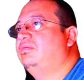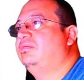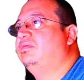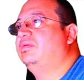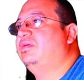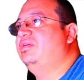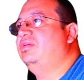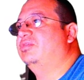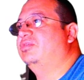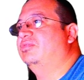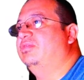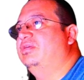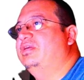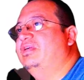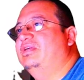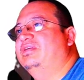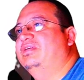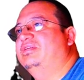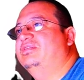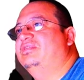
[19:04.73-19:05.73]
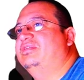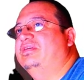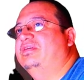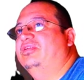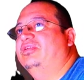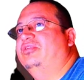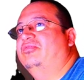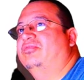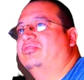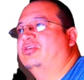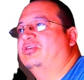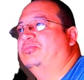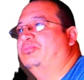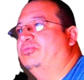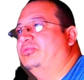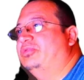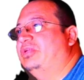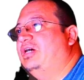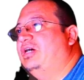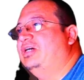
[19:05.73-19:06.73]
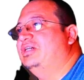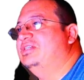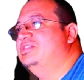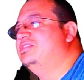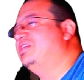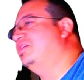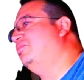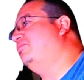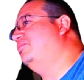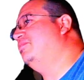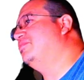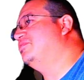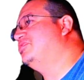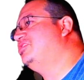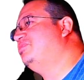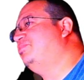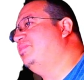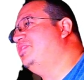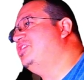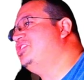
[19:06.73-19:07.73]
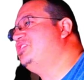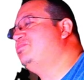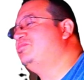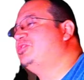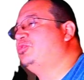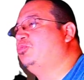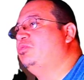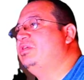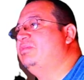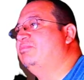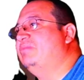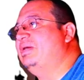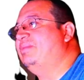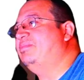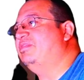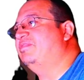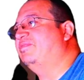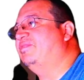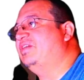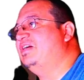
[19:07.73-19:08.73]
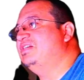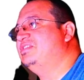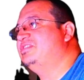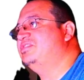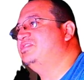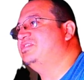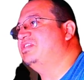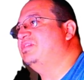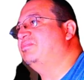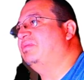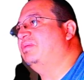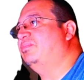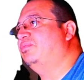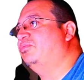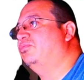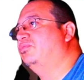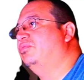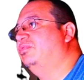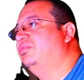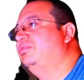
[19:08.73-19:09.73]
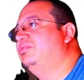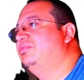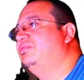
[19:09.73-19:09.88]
Okay, go ahead and do a couple lines. I want a space between map devices and my port.